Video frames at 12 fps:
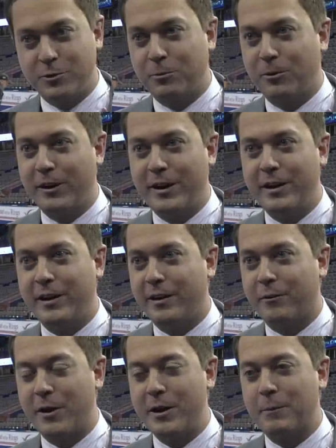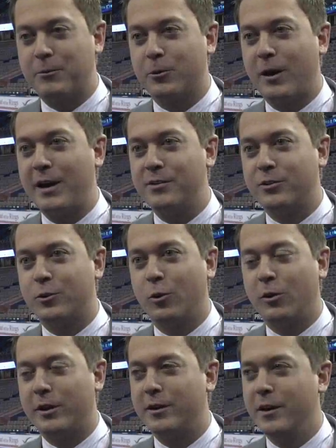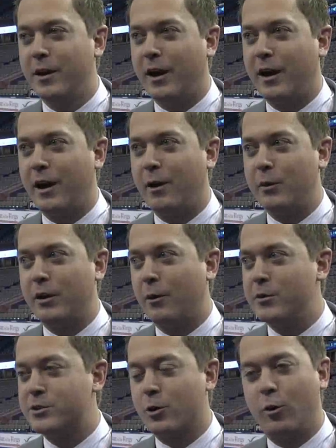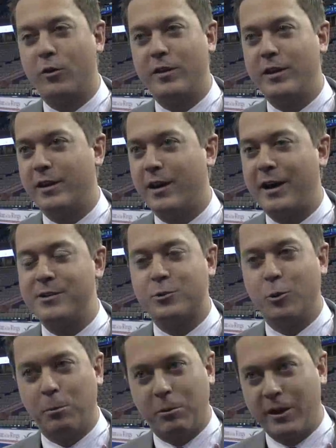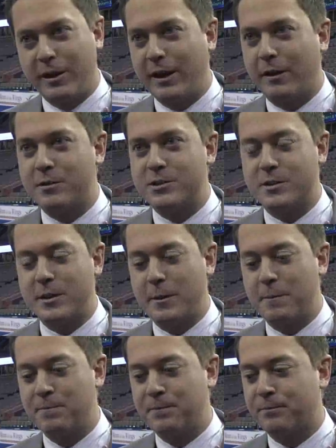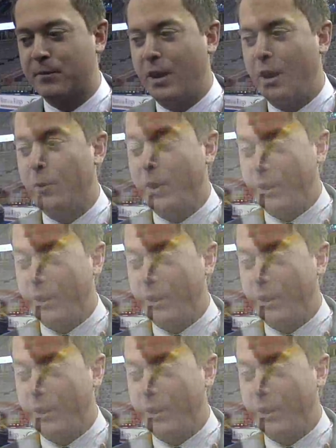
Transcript: to play uh, right up through high school. And uh, we'd always go in the uh, high school playdowns. And then uh, when